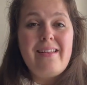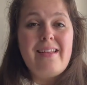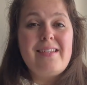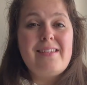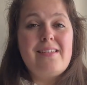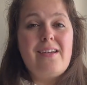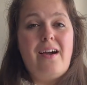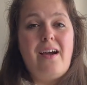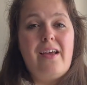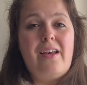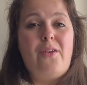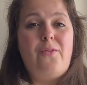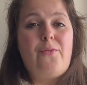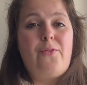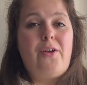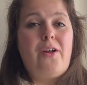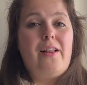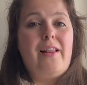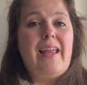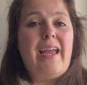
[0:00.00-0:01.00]
these kind
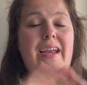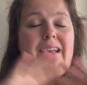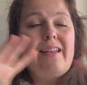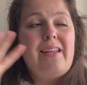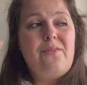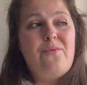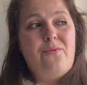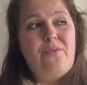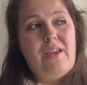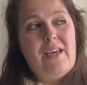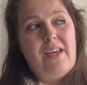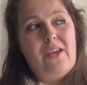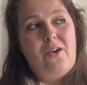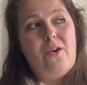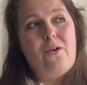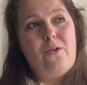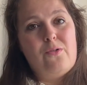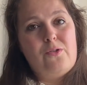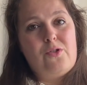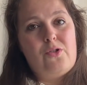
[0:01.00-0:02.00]
of collective
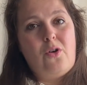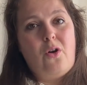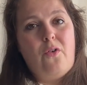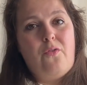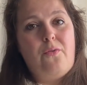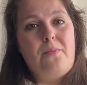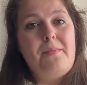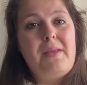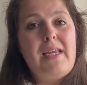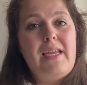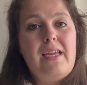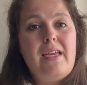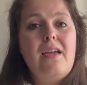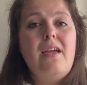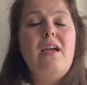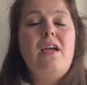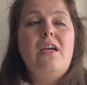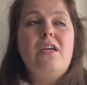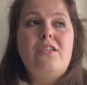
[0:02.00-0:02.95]
videos of me